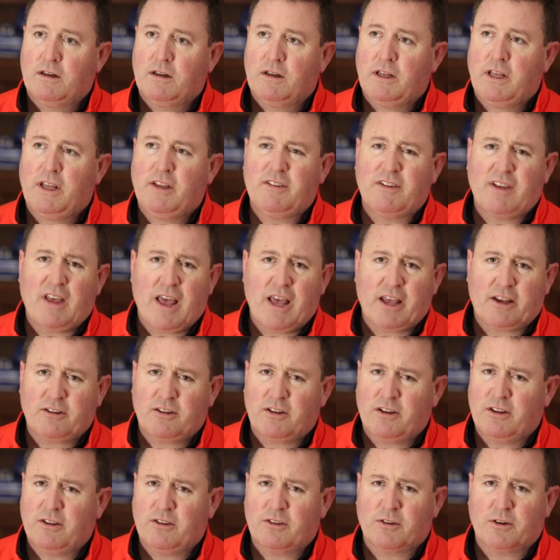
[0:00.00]
his
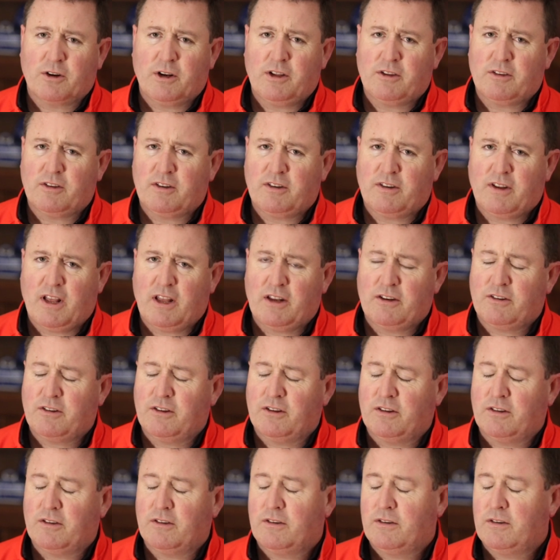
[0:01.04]
actions or his
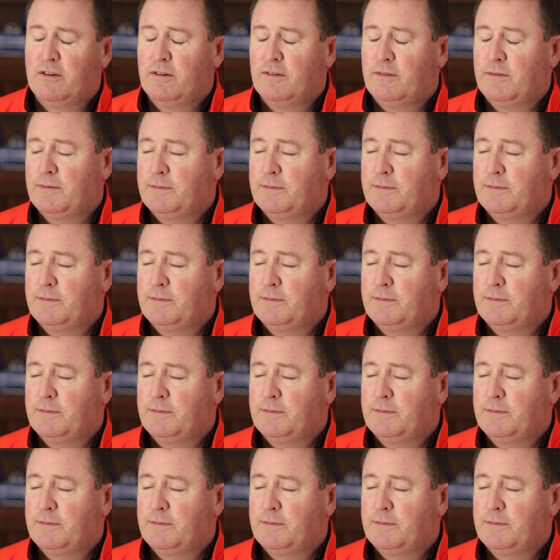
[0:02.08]
intentions.